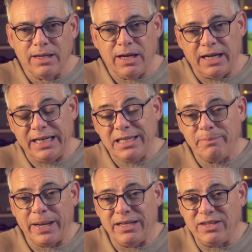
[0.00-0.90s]
An
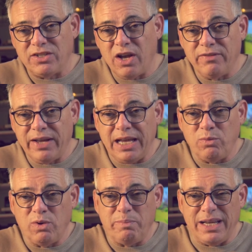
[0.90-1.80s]
independent survey
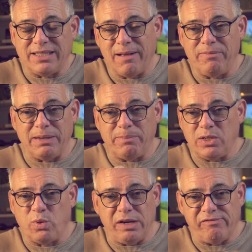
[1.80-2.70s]
will be something
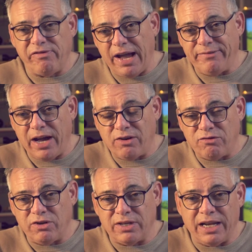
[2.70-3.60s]
between
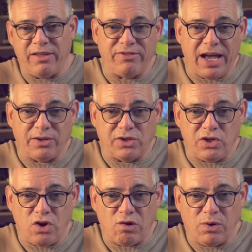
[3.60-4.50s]
€500 and
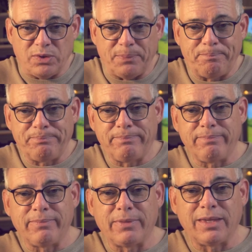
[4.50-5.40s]
€1,000.
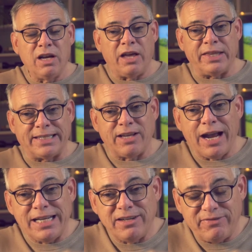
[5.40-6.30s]
At the
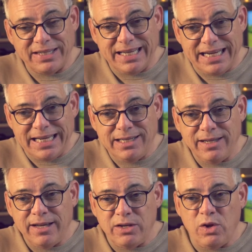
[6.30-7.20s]
signing of the deed,
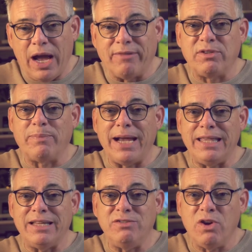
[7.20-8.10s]
you have to pay
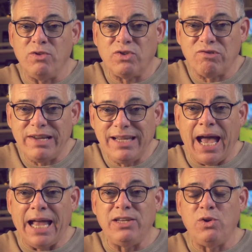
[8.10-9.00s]
the notary
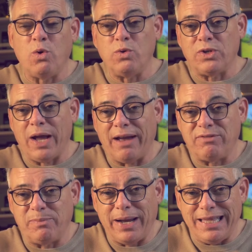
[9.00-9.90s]
and you also have
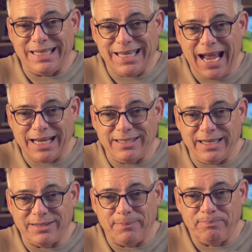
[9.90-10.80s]
to pay the taxes.